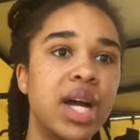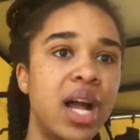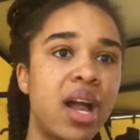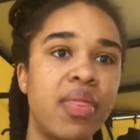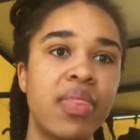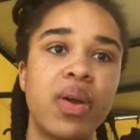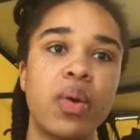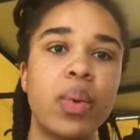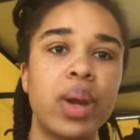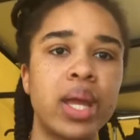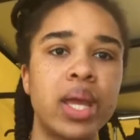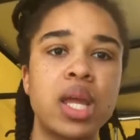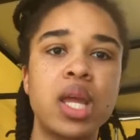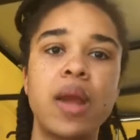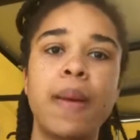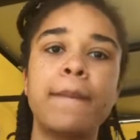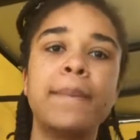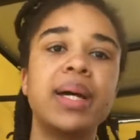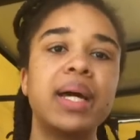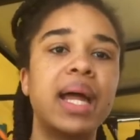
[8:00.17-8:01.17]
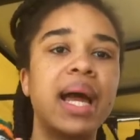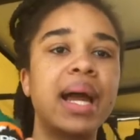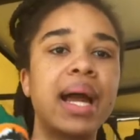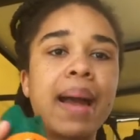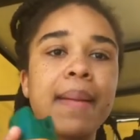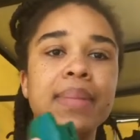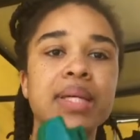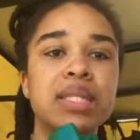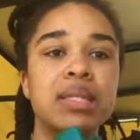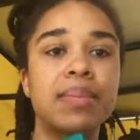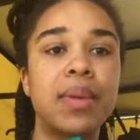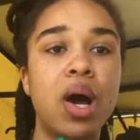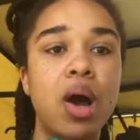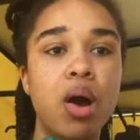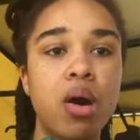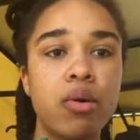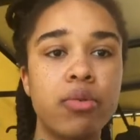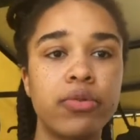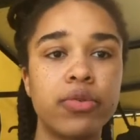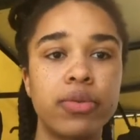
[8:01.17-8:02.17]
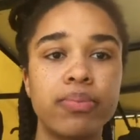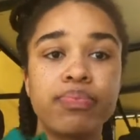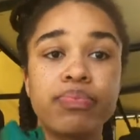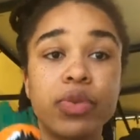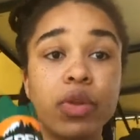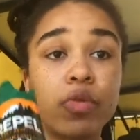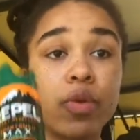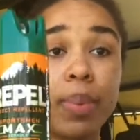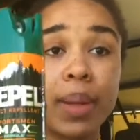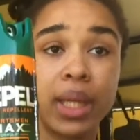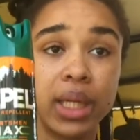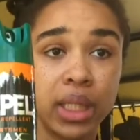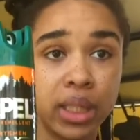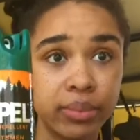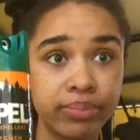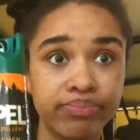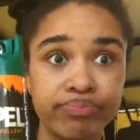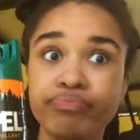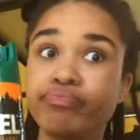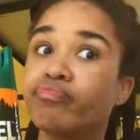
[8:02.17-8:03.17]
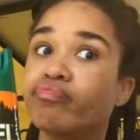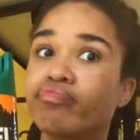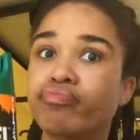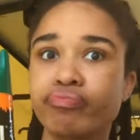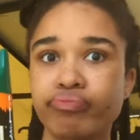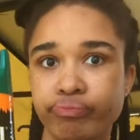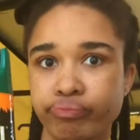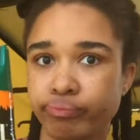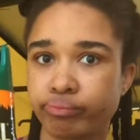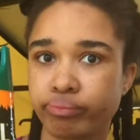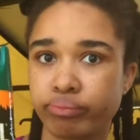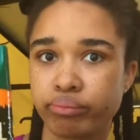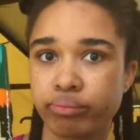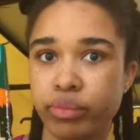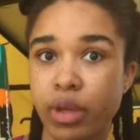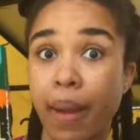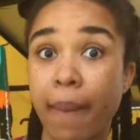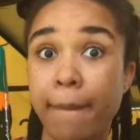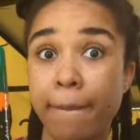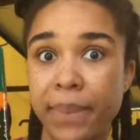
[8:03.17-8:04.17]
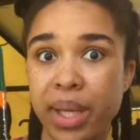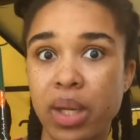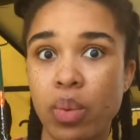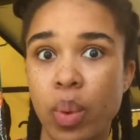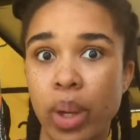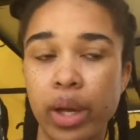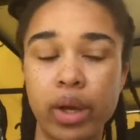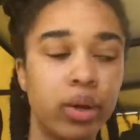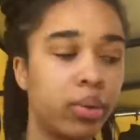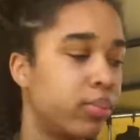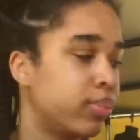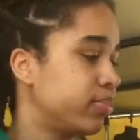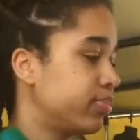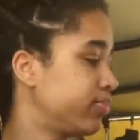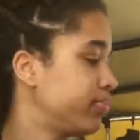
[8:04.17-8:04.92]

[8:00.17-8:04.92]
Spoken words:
find their way in here. But I got me some off repellent. Beware.